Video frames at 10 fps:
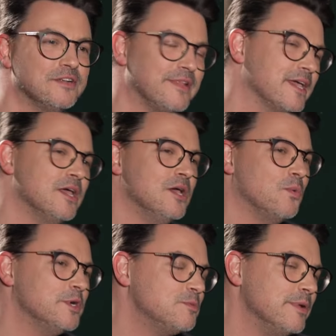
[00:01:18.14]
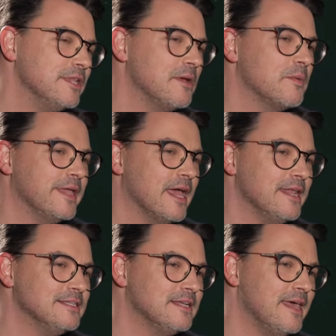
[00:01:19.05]
of like, which Billie are we
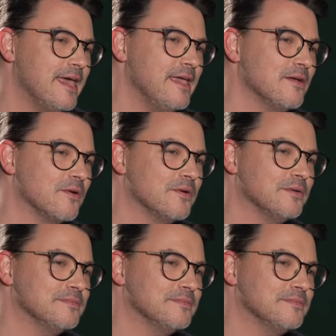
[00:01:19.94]
getting today or?